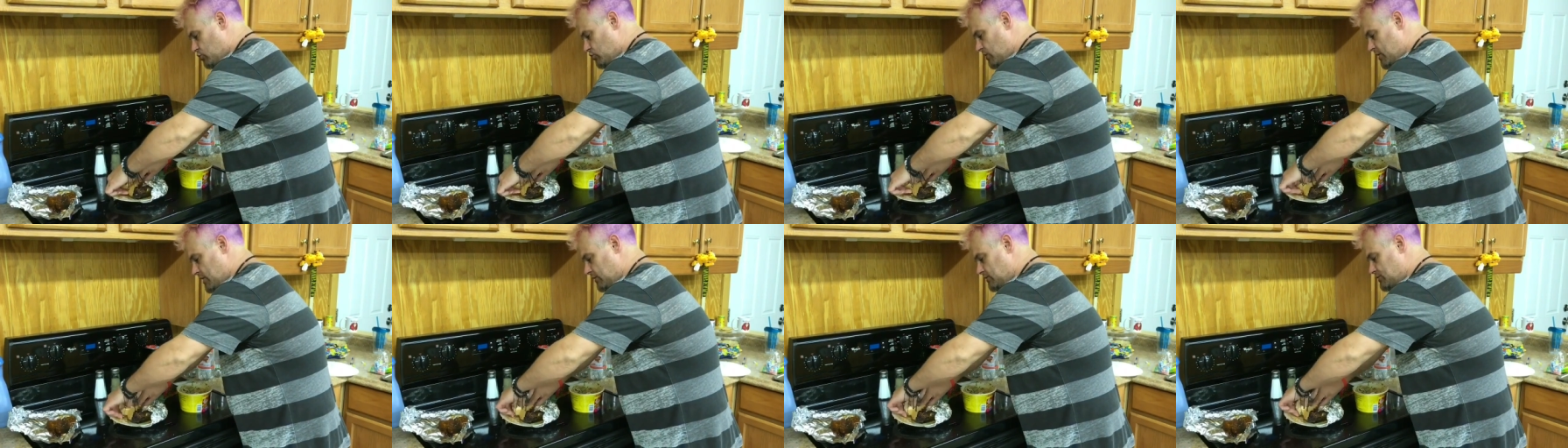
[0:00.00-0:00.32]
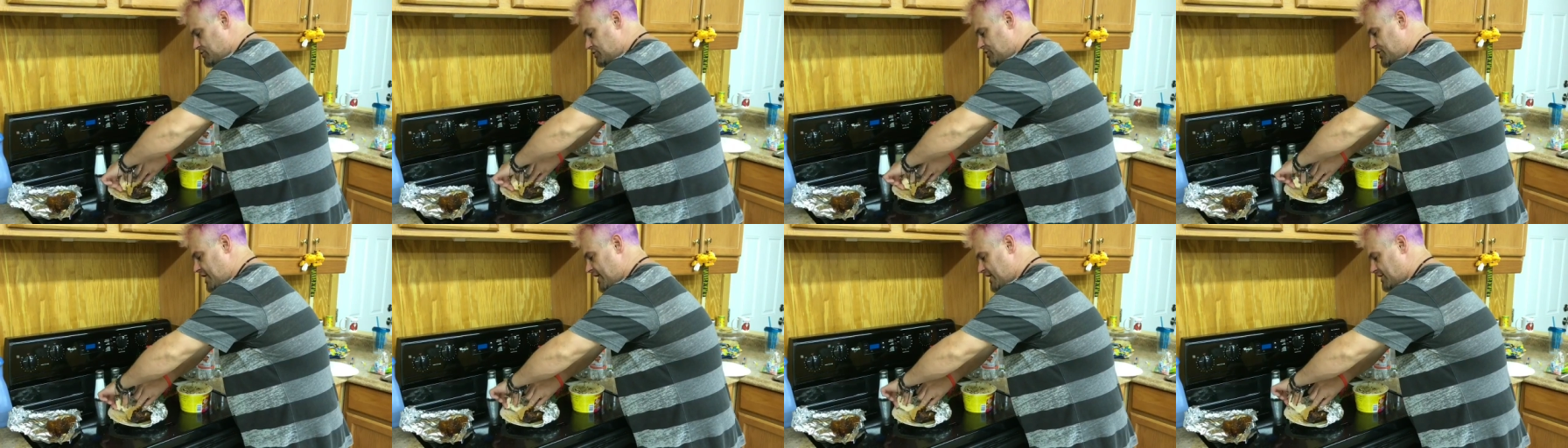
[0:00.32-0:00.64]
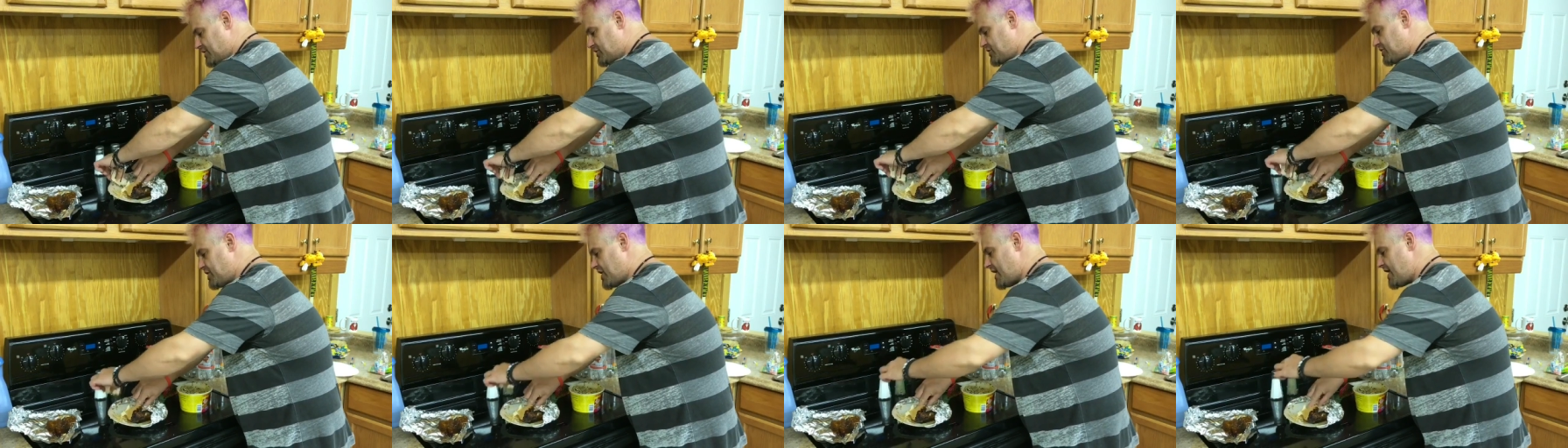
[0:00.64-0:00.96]
Grilled
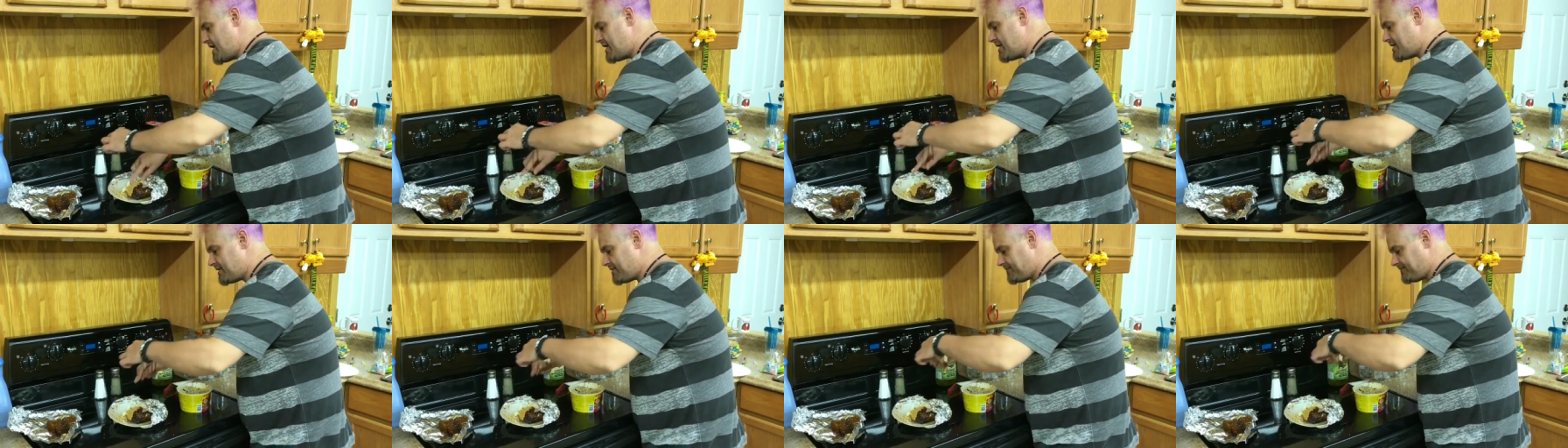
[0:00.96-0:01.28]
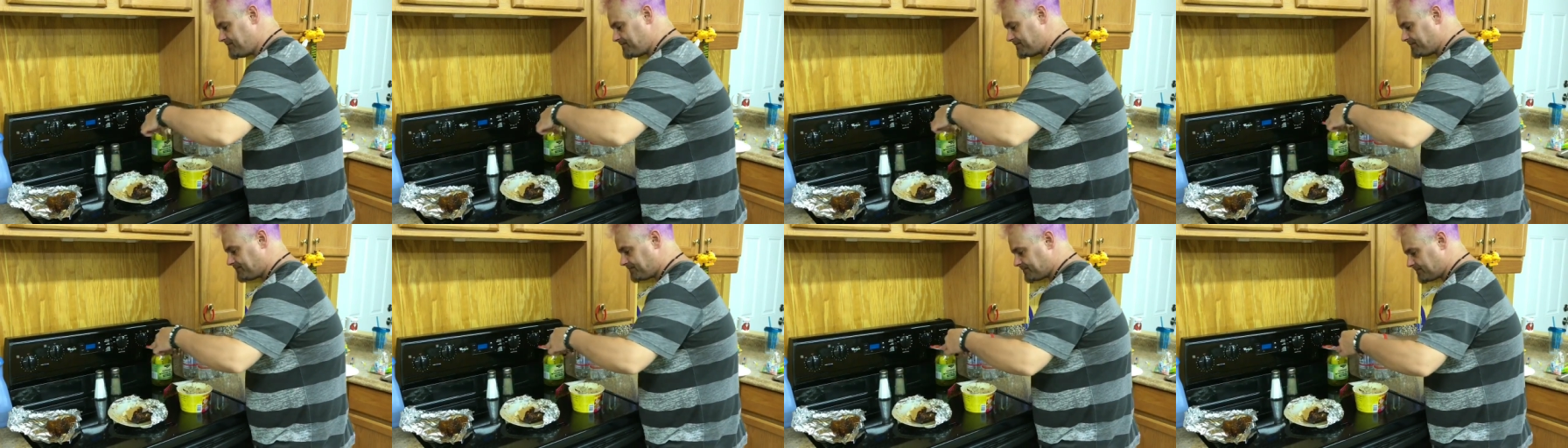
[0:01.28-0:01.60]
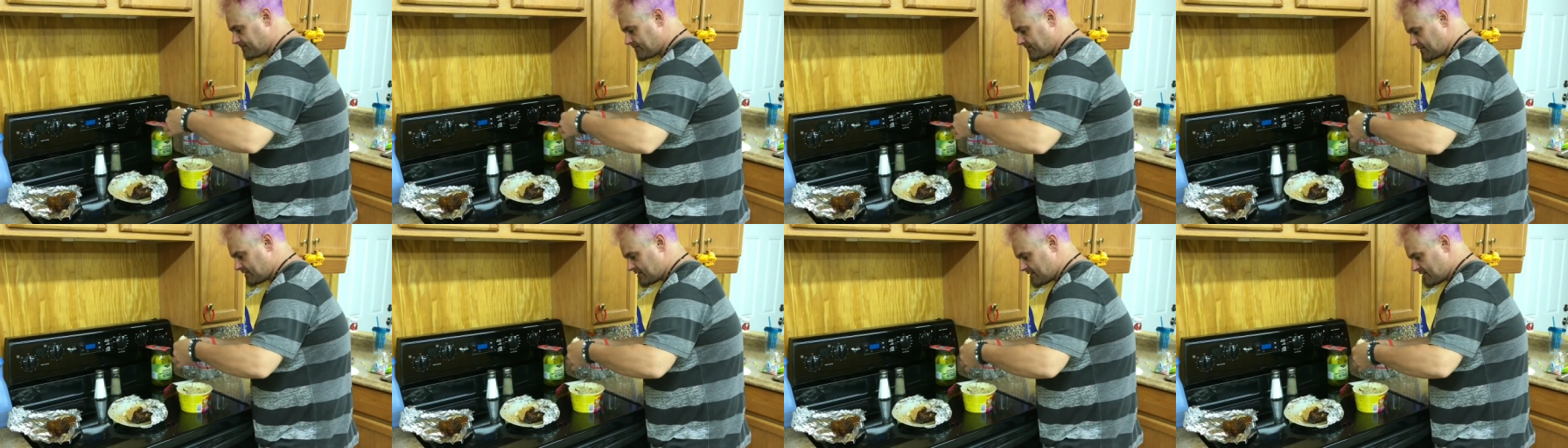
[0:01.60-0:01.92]
chick chick.
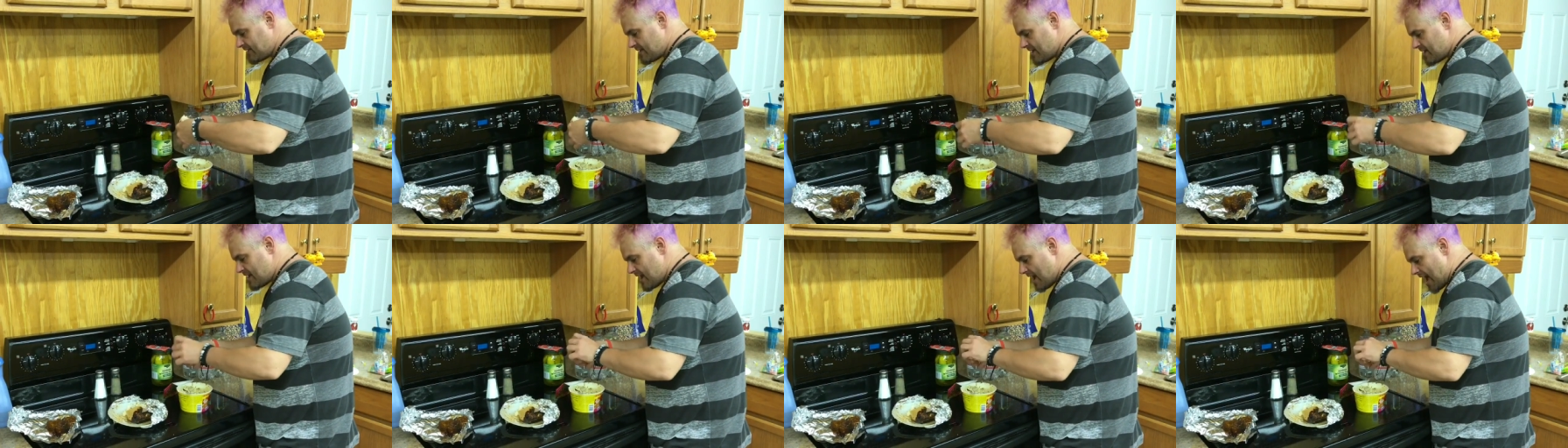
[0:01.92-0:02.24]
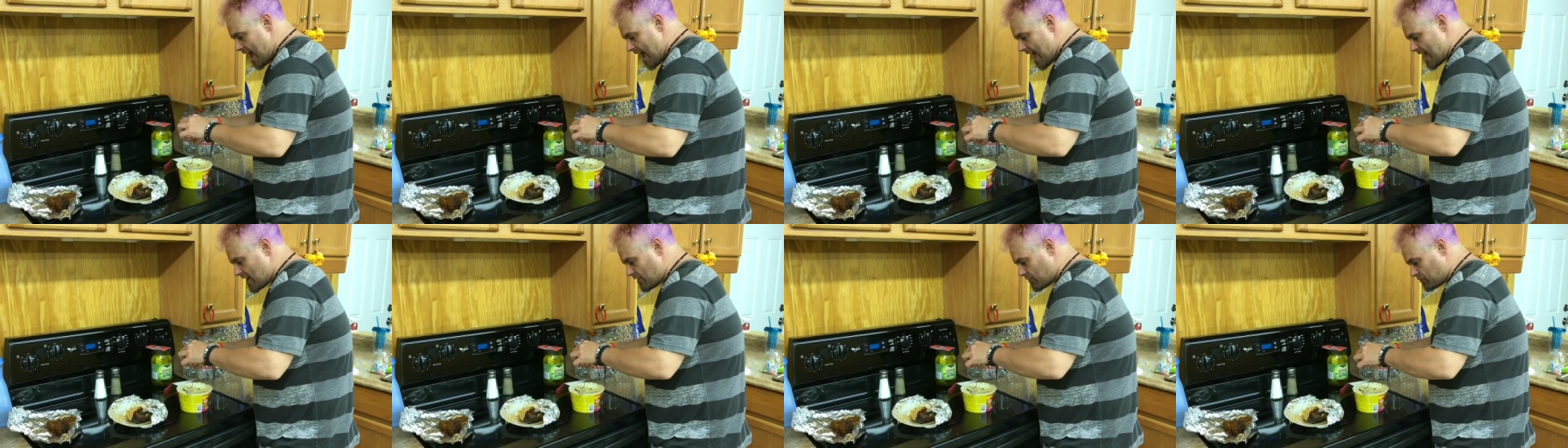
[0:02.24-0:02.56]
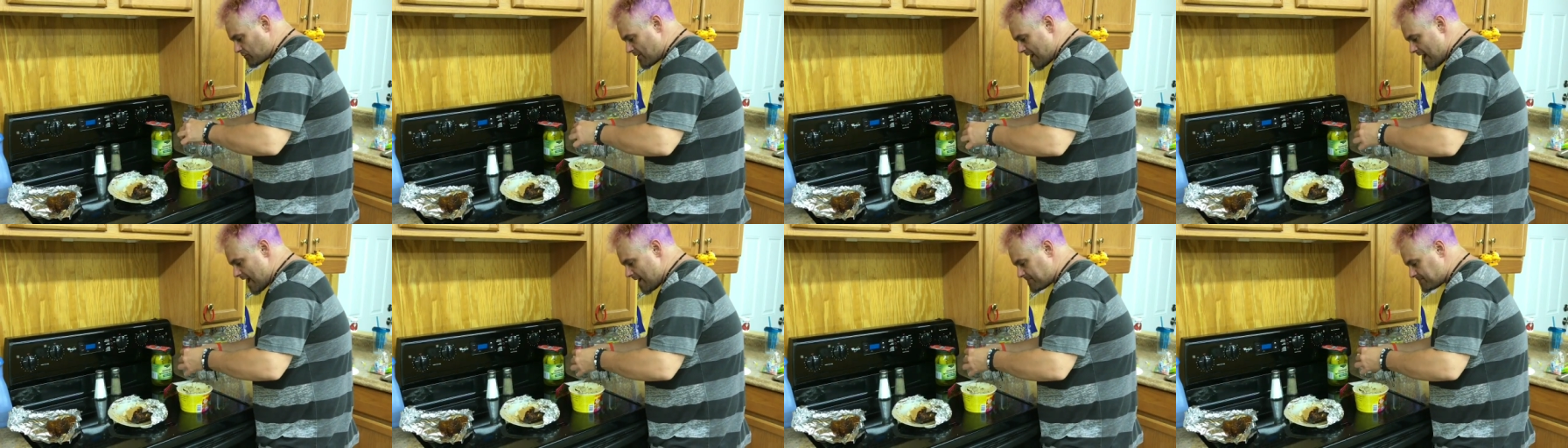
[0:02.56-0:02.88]
I had
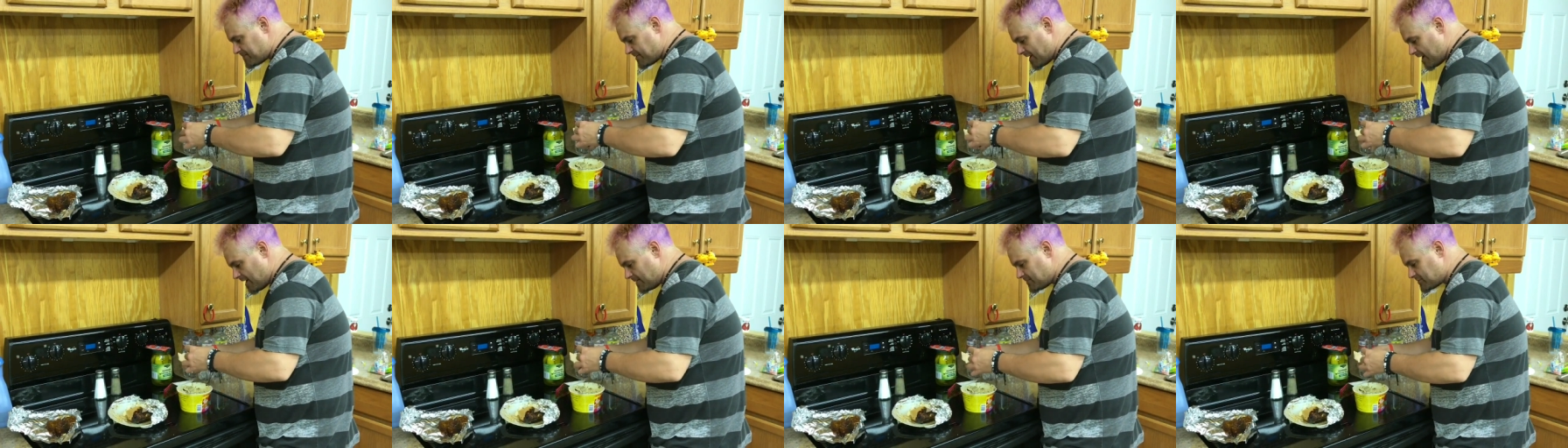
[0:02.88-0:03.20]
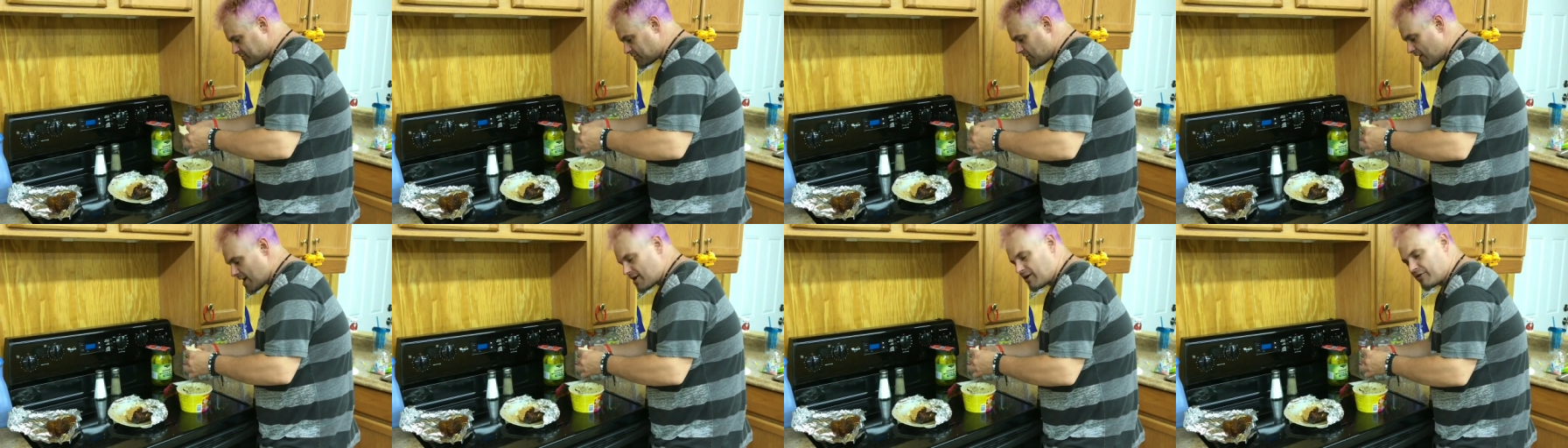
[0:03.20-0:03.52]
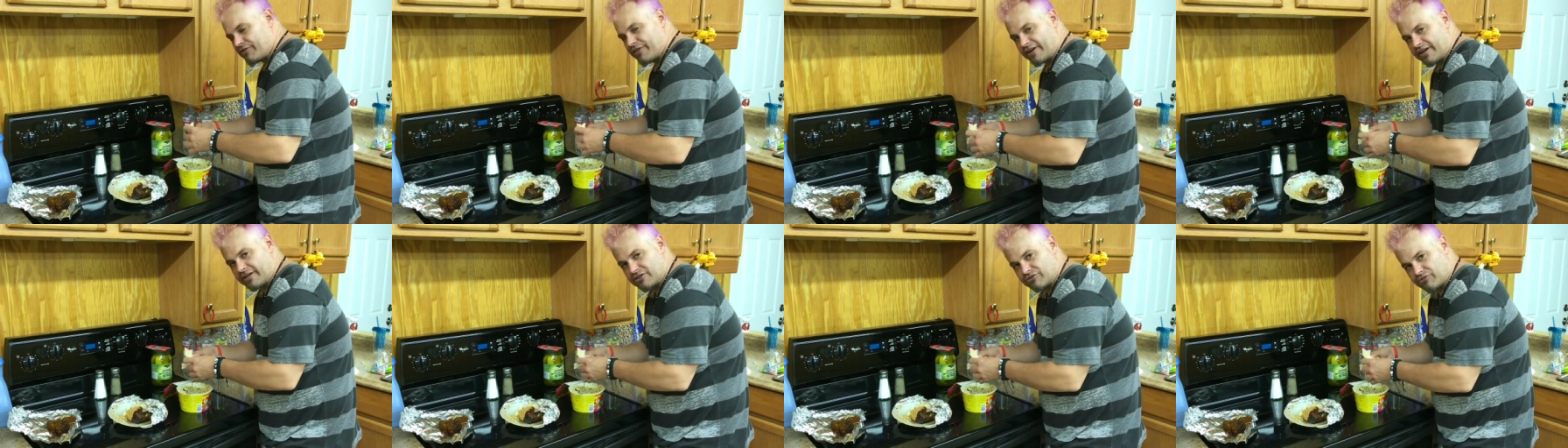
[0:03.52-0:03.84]
it wrapped up, so I
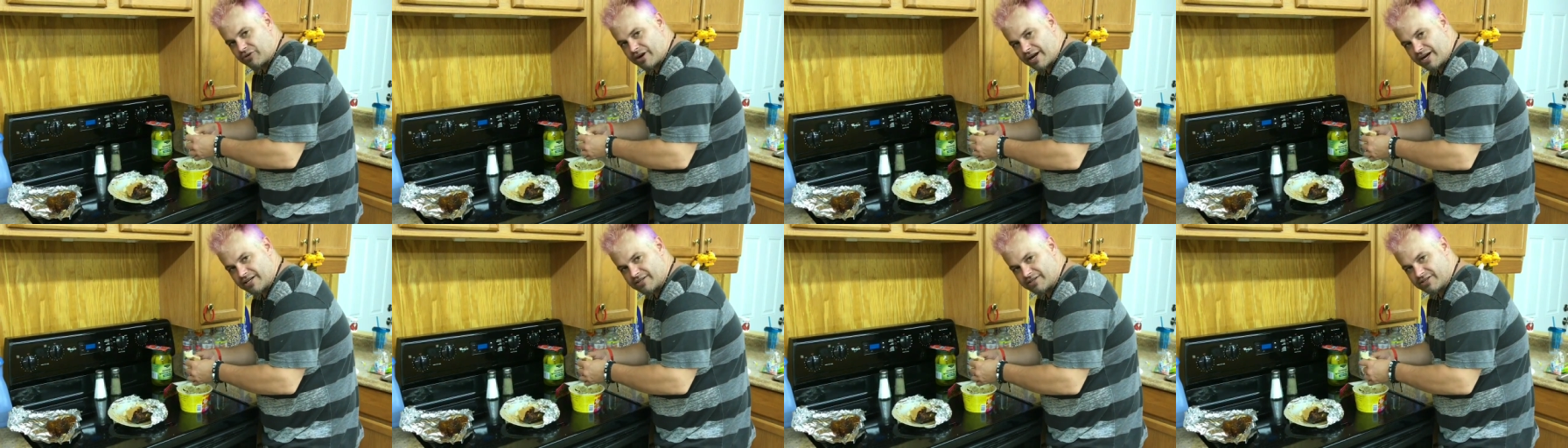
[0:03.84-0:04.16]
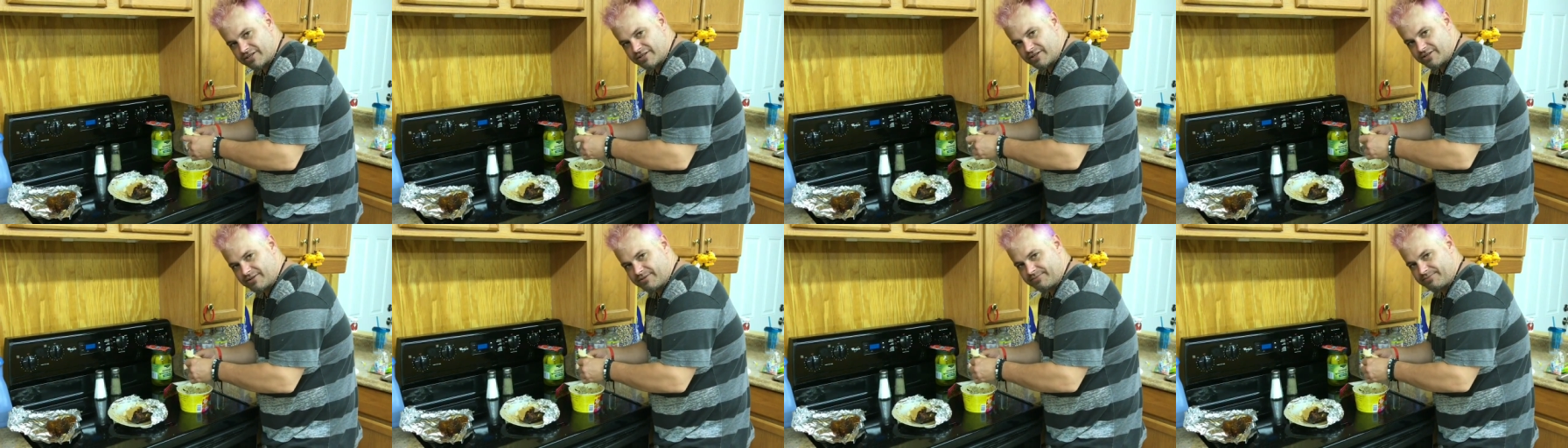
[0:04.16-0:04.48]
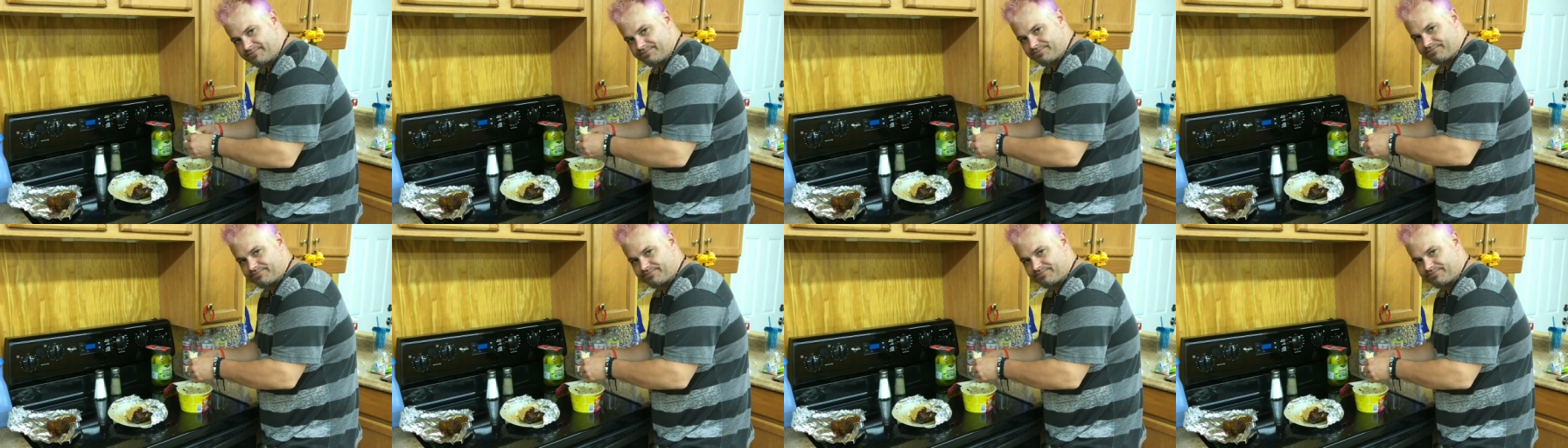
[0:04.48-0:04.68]
don't think it's rancid.